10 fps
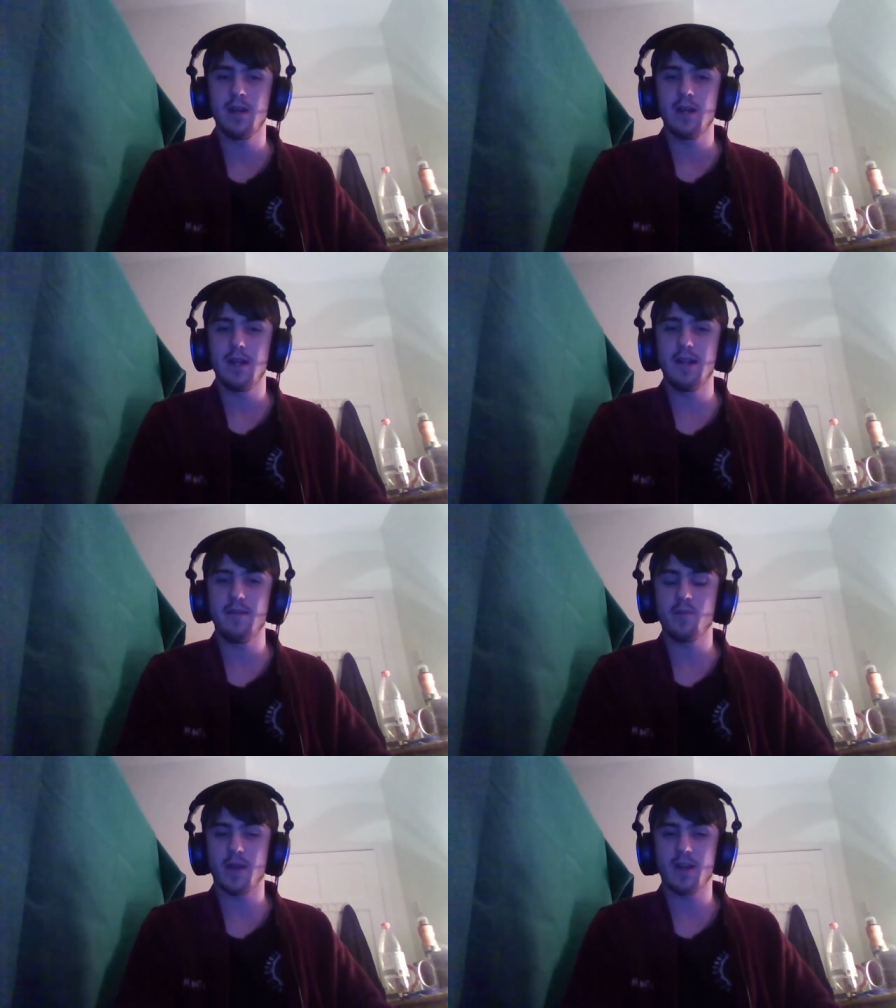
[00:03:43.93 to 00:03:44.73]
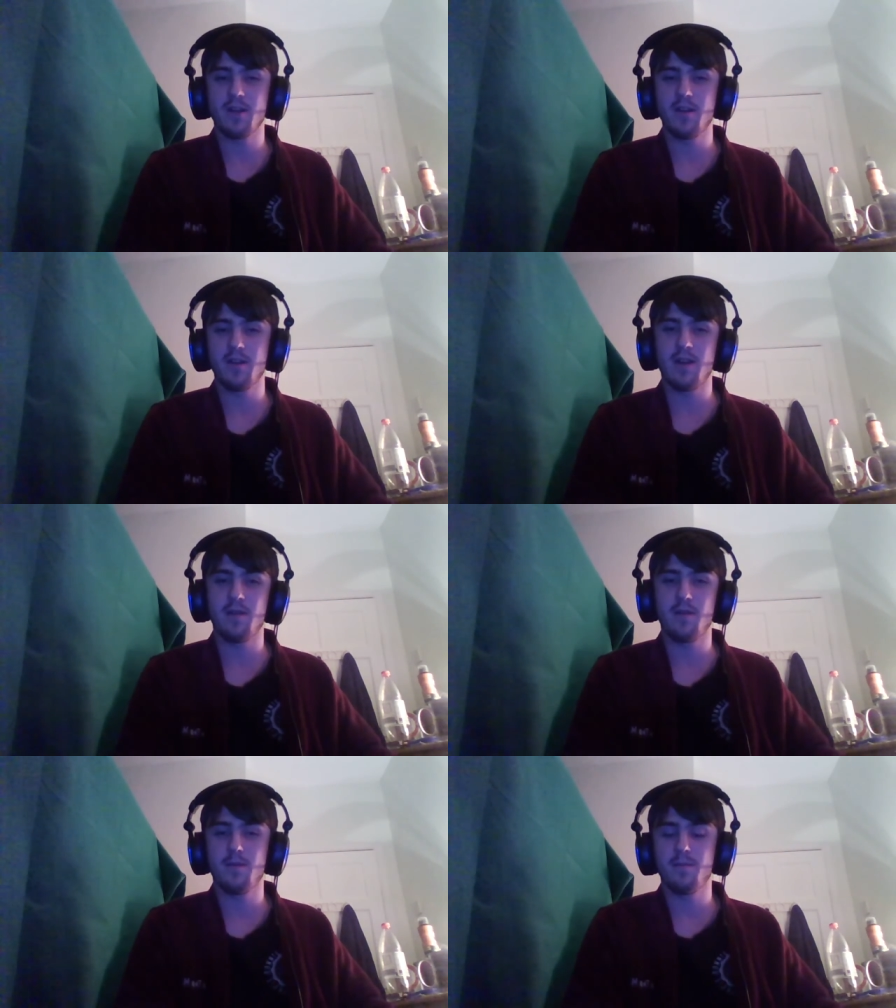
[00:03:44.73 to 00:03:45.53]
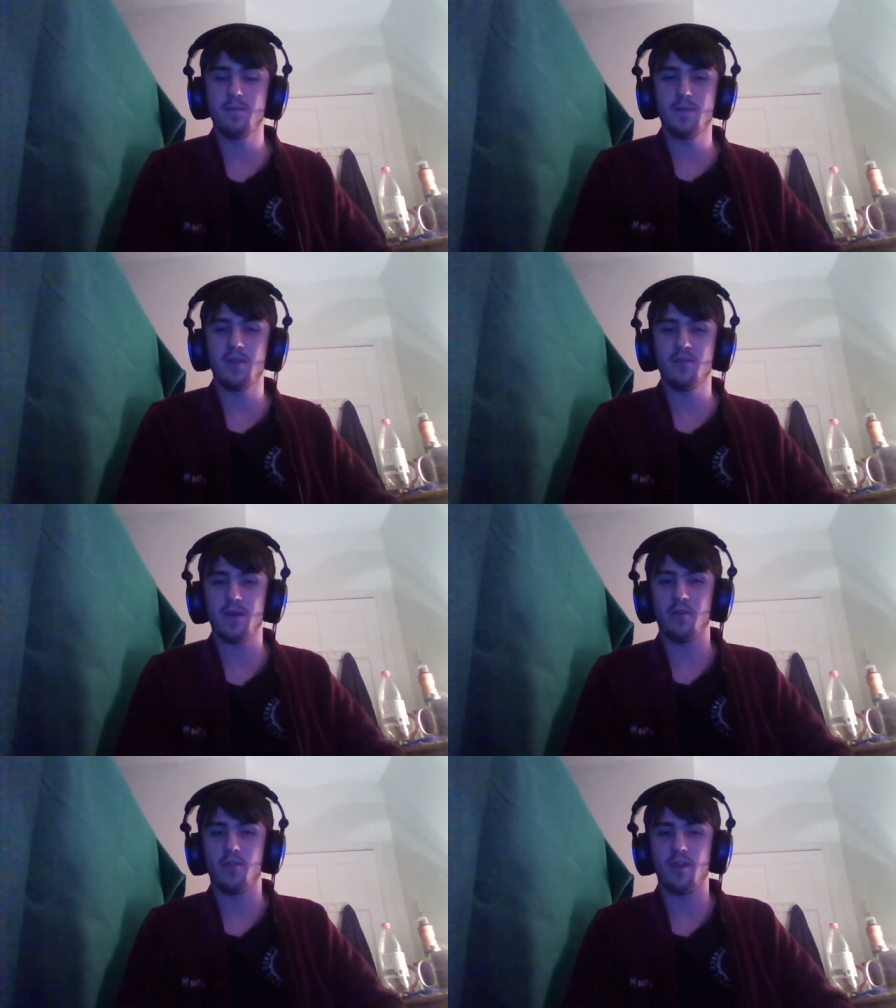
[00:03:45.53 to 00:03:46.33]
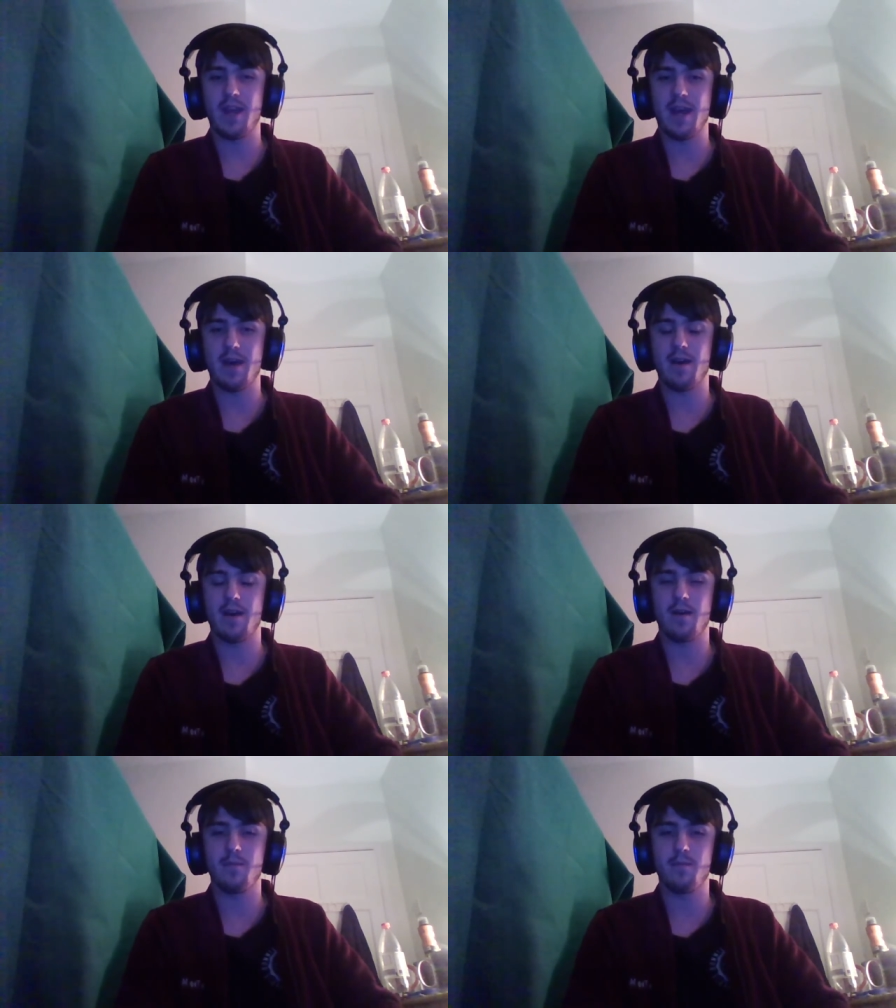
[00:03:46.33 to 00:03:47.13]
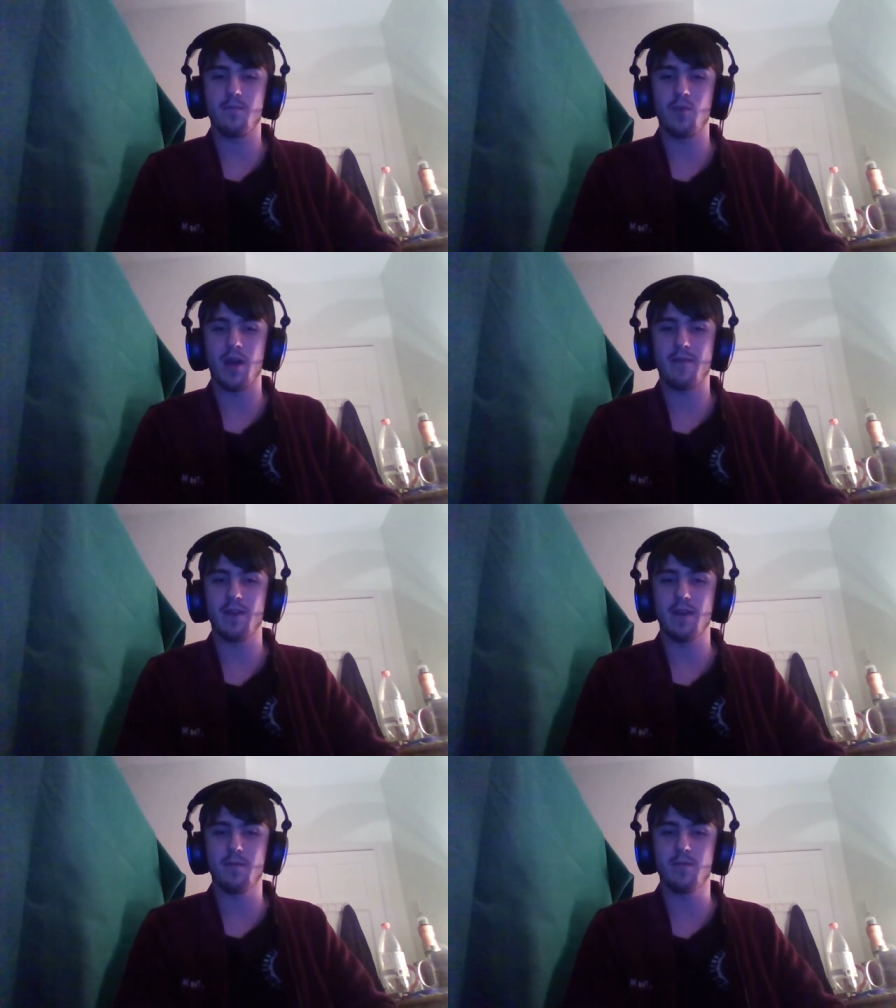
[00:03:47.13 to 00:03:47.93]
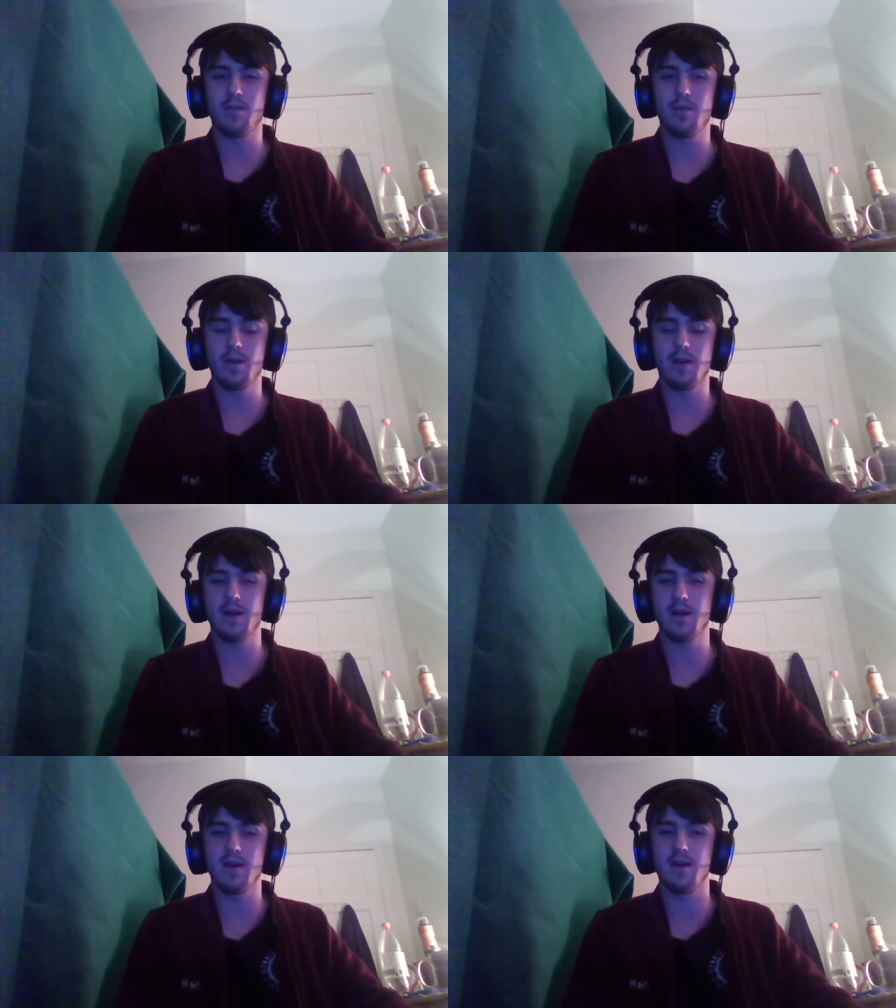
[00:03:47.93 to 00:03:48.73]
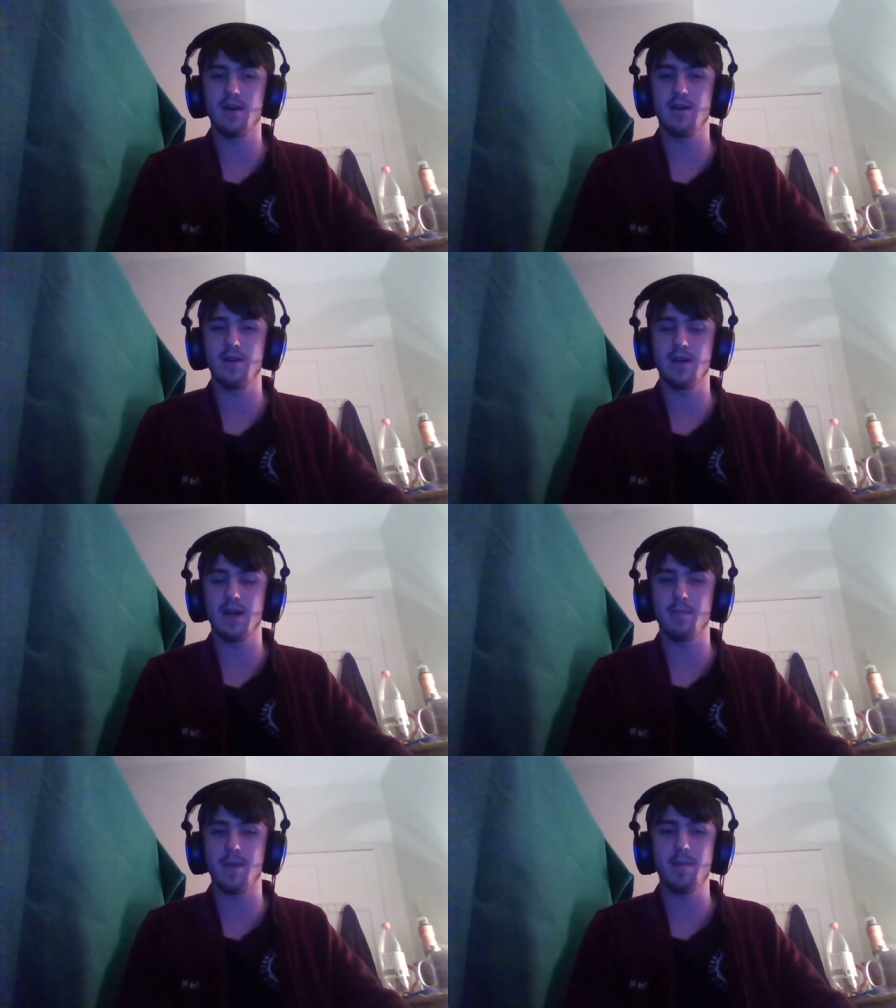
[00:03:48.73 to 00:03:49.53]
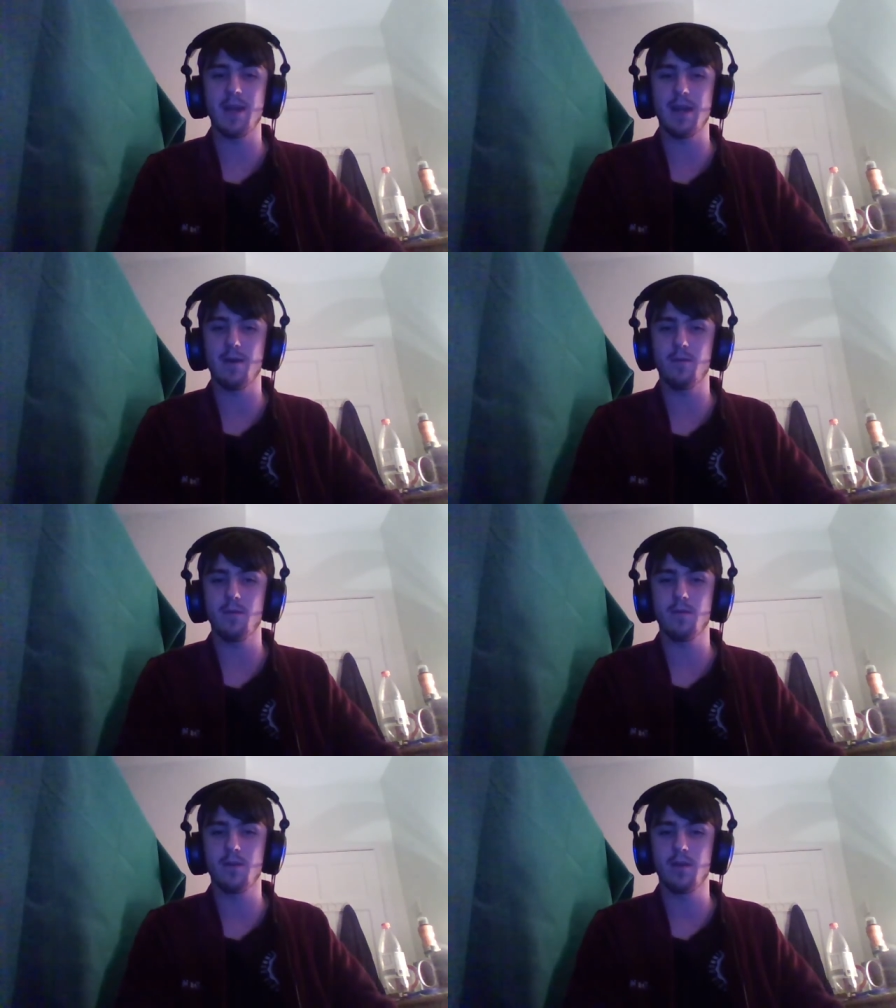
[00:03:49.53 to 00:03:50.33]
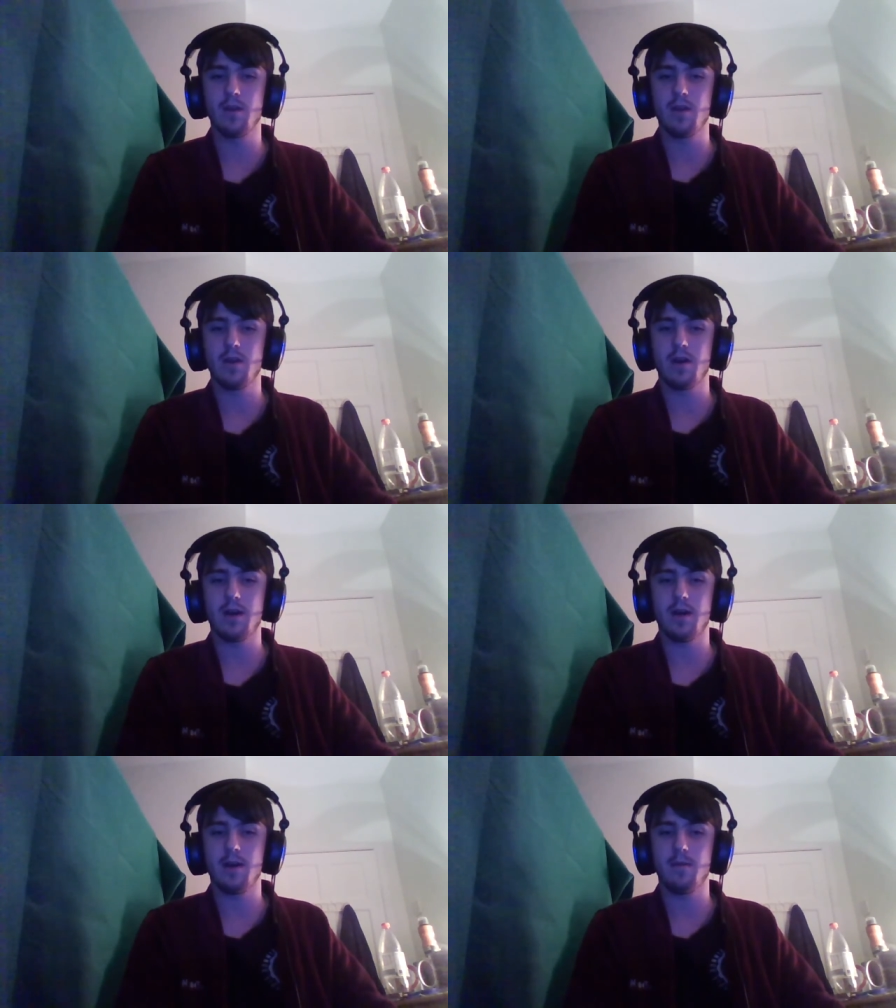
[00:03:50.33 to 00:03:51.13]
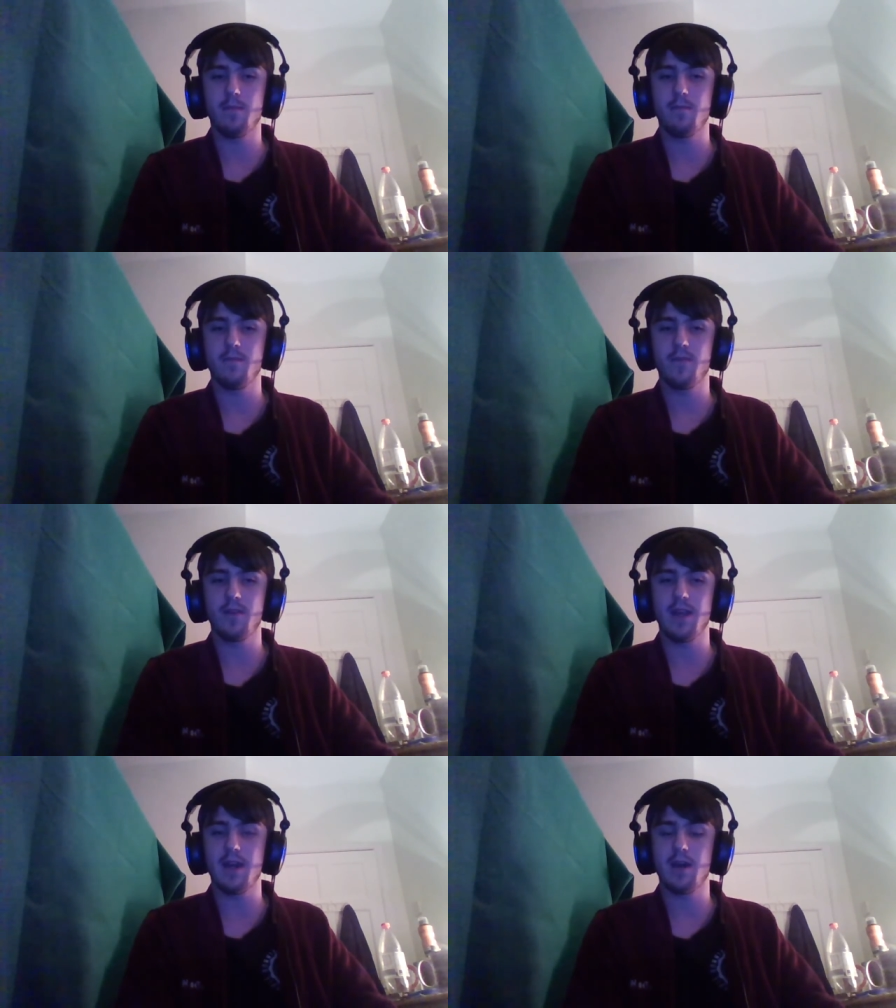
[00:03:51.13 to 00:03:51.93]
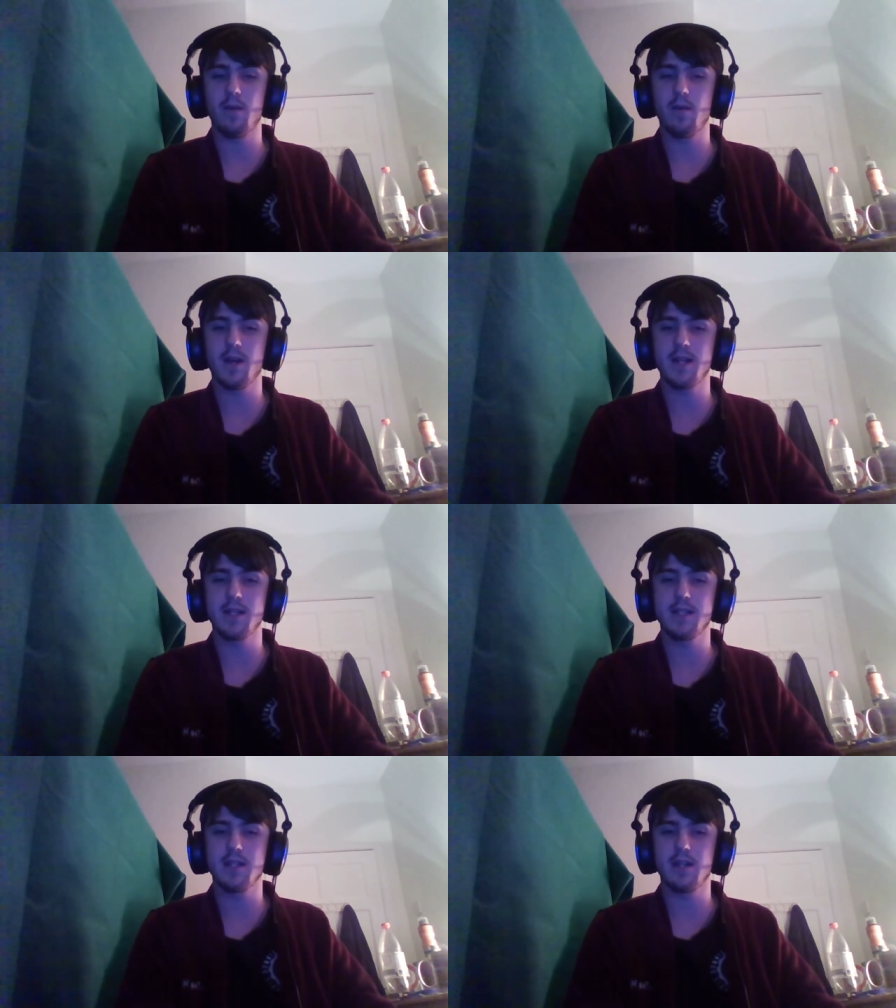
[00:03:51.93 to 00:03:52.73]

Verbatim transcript: Leah is pregnant um, as well. So yeah, um, we're having a uh, a baby girl. Um, so yeah, hope you guys